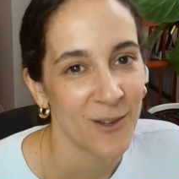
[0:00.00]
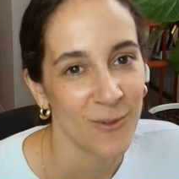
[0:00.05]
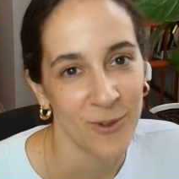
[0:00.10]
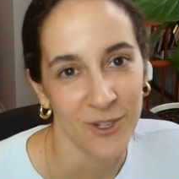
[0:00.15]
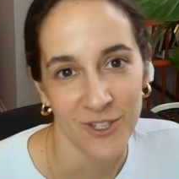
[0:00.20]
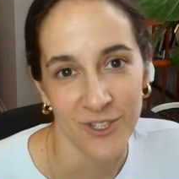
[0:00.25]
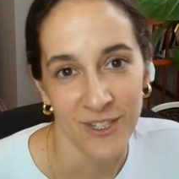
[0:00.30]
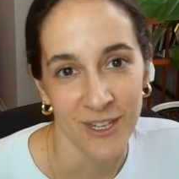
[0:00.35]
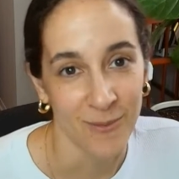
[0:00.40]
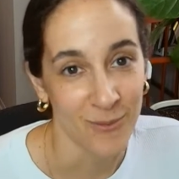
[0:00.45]

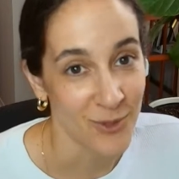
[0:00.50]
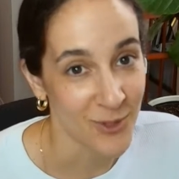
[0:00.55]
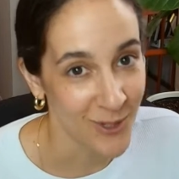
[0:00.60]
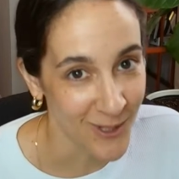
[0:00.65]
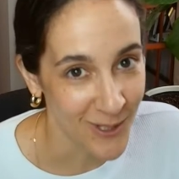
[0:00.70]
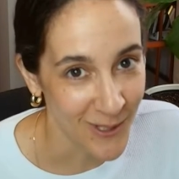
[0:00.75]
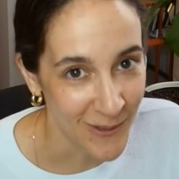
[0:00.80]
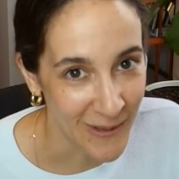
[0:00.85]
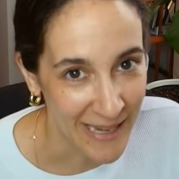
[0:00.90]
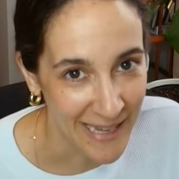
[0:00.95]
which I'm
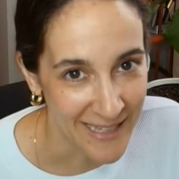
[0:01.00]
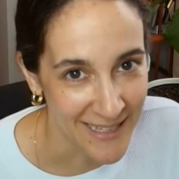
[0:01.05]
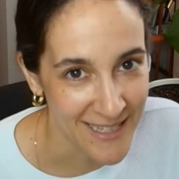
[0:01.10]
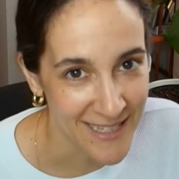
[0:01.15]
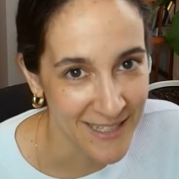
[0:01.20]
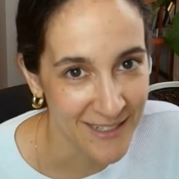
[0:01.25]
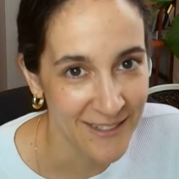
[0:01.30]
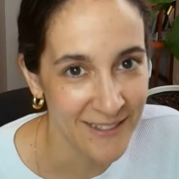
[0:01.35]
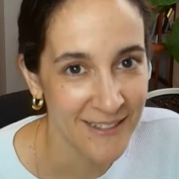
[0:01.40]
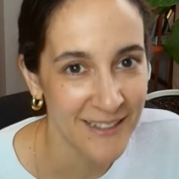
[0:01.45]
sure you can
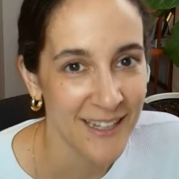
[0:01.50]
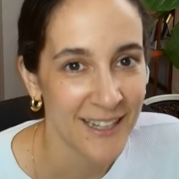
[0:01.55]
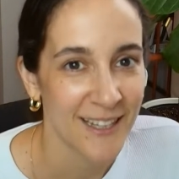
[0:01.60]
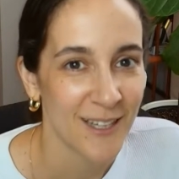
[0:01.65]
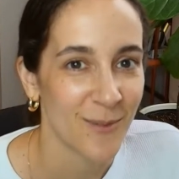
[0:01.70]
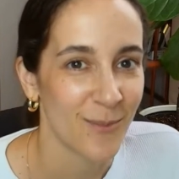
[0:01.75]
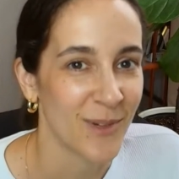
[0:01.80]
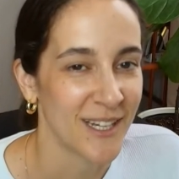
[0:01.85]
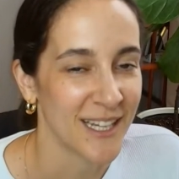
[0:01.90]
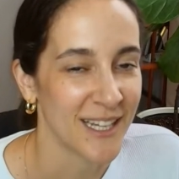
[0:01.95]
do.
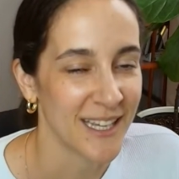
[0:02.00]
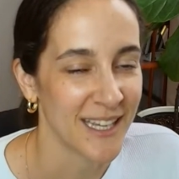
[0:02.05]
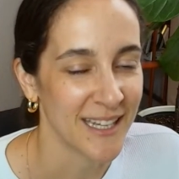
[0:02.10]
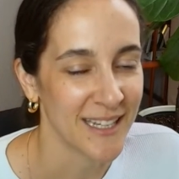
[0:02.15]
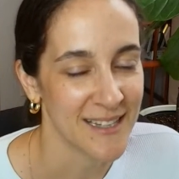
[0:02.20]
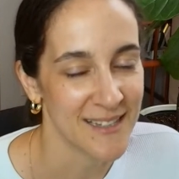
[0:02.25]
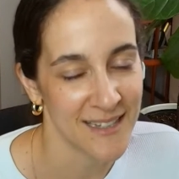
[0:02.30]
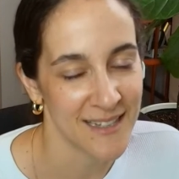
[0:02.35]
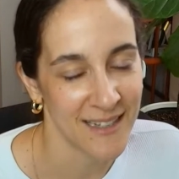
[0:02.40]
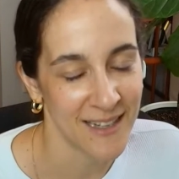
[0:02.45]
But
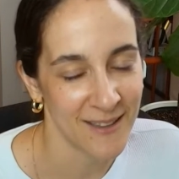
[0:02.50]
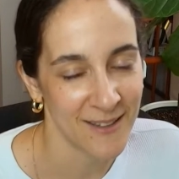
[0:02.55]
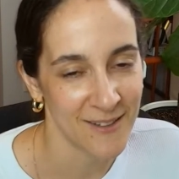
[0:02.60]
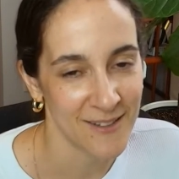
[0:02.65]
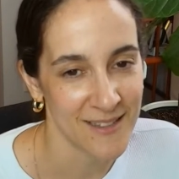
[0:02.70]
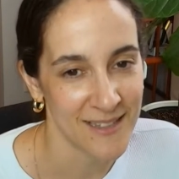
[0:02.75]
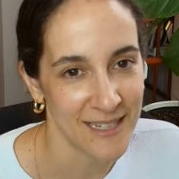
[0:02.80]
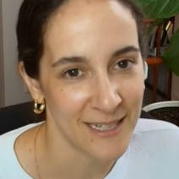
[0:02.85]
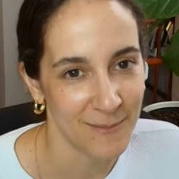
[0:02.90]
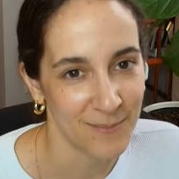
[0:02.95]
again, it's another
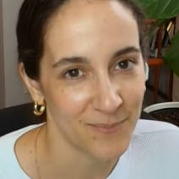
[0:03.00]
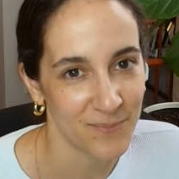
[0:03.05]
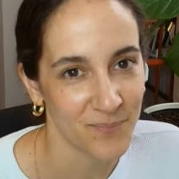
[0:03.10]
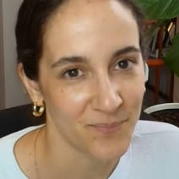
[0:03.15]
step.